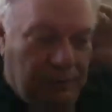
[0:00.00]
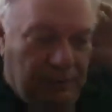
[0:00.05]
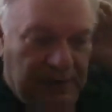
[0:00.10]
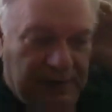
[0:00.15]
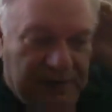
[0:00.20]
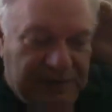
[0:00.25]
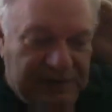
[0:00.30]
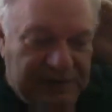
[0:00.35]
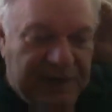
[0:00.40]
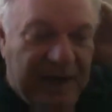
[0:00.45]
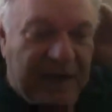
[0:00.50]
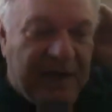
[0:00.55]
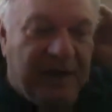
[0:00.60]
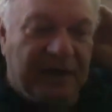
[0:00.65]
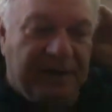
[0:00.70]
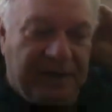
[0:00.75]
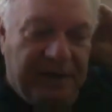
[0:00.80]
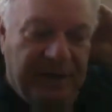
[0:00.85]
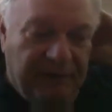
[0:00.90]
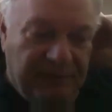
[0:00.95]
the
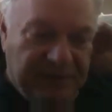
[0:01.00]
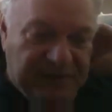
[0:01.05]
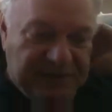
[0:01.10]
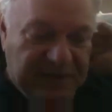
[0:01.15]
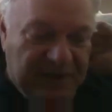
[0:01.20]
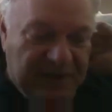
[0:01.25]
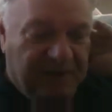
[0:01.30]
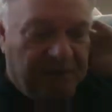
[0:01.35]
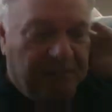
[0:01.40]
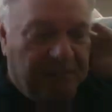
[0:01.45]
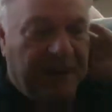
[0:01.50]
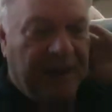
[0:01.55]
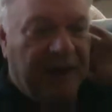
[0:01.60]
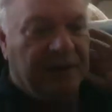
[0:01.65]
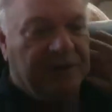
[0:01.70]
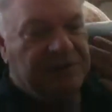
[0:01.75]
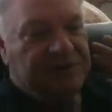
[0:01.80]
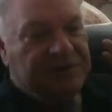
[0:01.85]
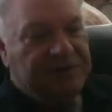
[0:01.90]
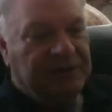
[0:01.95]
identity of the Son of
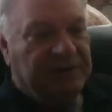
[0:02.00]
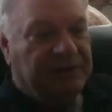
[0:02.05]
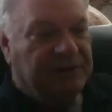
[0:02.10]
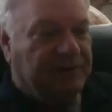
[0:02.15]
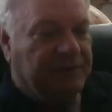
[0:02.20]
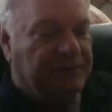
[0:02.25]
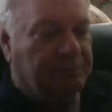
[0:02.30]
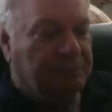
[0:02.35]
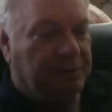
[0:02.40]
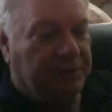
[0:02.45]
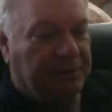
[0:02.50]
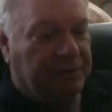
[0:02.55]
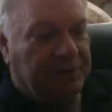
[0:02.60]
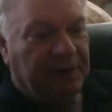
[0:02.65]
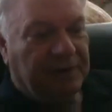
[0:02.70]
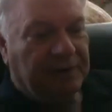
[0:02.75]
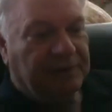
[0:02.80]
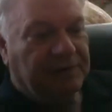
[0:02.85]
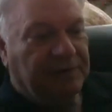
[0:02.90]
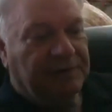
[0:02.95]
Man Jesus
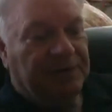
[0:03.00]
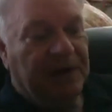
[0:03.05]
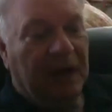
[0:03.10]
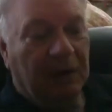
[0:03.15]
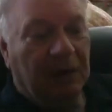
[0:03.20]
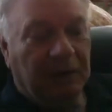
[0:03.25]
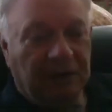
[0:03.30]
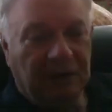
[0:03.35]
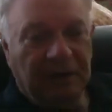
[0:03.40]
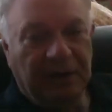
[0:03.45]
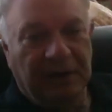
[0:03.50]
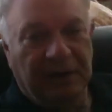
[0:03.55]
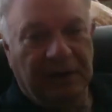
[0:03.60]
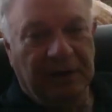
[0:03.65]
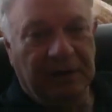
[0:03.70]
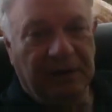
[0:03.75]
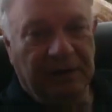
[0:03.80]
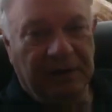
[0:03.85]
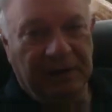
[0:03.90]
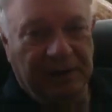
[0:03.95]
predicts is now clear.
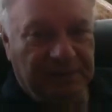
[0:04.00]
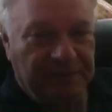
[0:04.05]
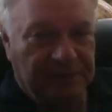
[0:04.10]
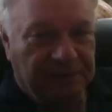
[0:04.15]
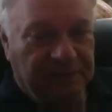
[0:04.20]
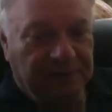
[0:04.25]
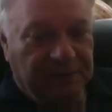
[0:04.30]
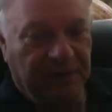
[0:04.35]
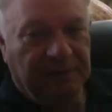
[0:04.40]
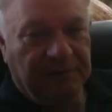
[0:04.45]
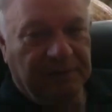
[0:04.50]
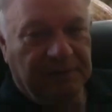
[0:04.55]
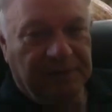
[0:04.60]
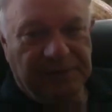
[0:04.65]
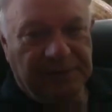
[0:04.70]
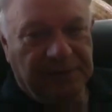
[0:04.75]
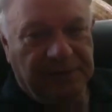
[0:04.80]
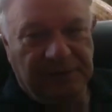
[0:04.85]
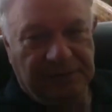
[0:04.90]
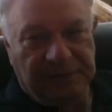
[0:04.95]
It is the Flavian
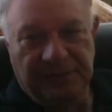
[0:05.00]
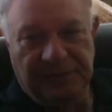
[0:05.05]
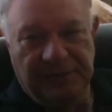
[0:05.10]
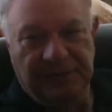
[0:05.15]
Caesar.